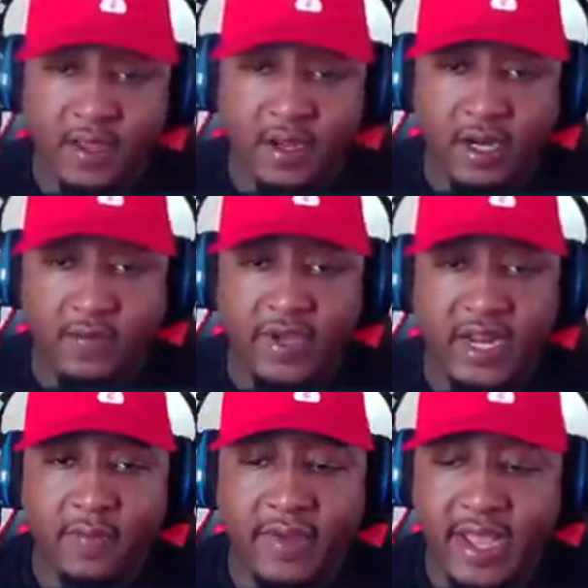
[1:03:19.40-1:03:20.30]
All right, we got
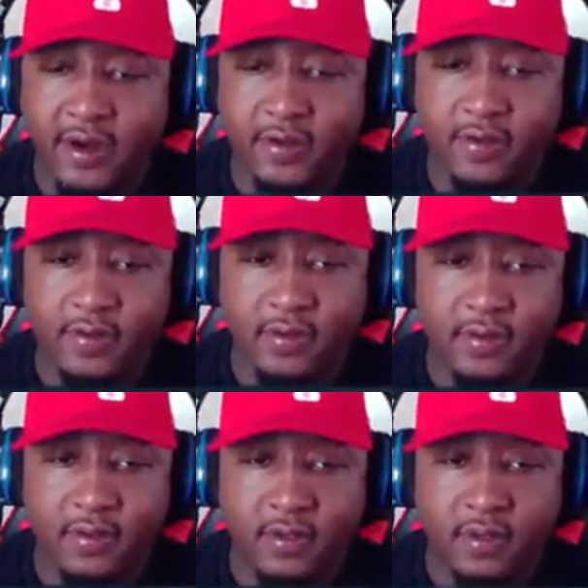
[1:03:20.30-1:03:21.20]
a battle.
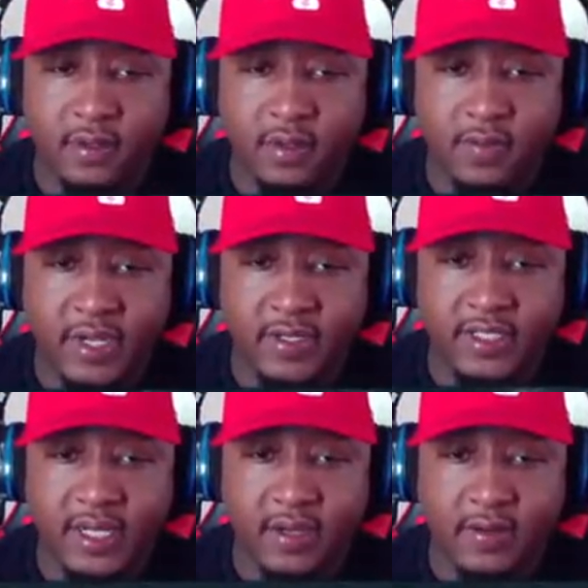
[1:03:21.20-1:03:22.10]
About
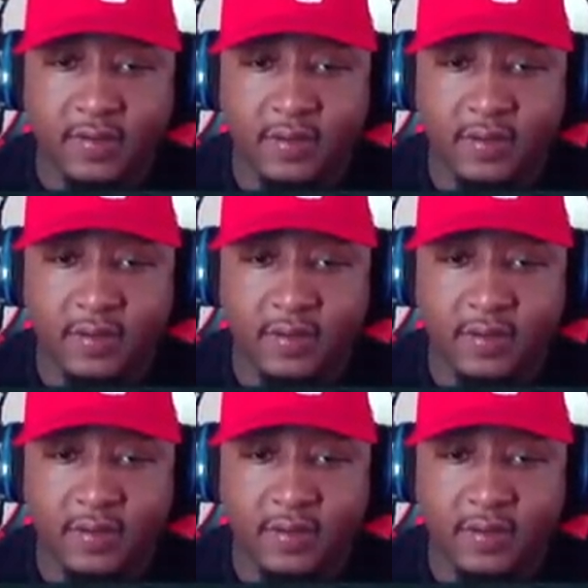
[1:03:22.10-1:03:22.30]
time.